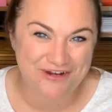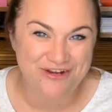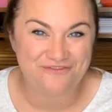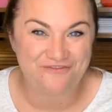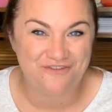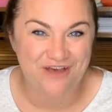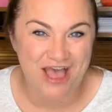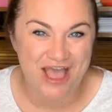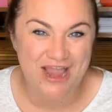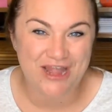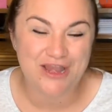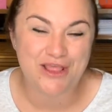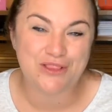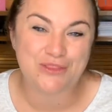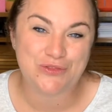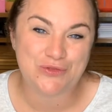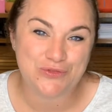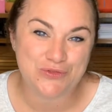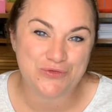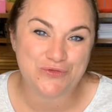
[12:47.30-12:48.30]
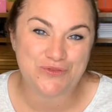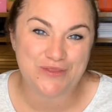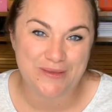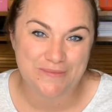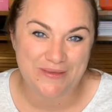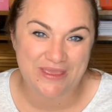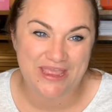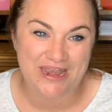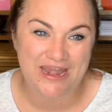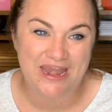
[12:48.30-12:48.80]
ever to find
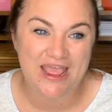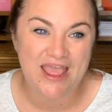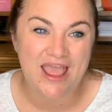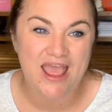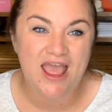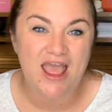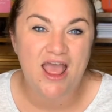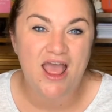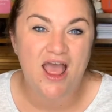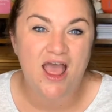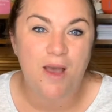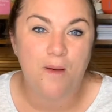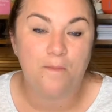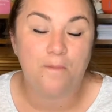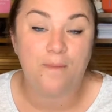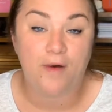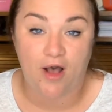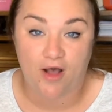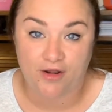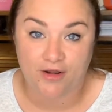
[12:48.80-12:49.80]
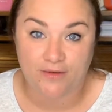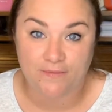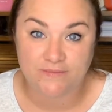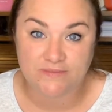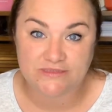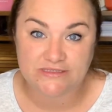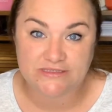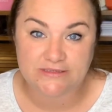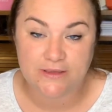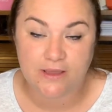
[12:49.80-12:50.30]
Lululemon
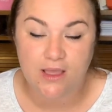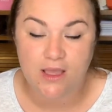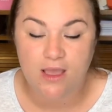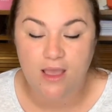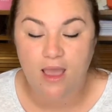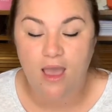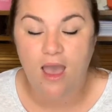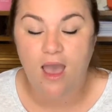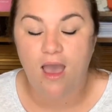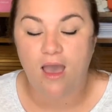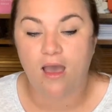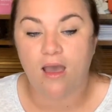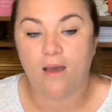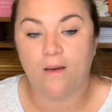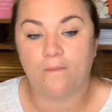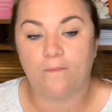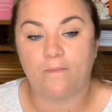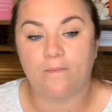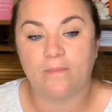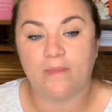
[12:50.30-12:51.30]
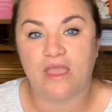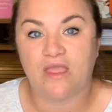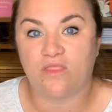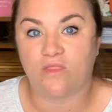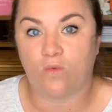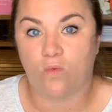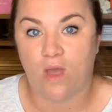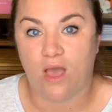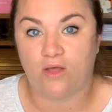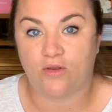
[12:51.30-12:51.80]
bottoms um, in
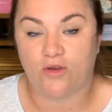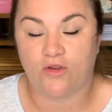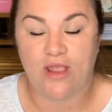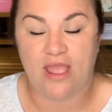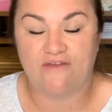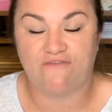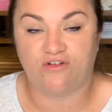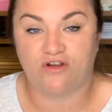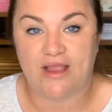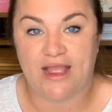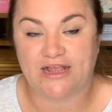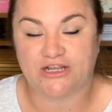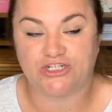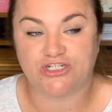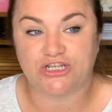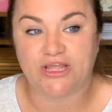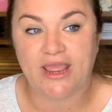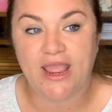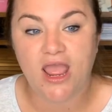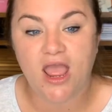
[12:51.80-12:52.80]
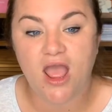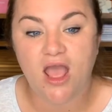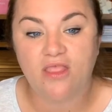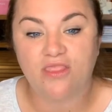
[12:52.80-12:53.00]
the wild, or ever, actually.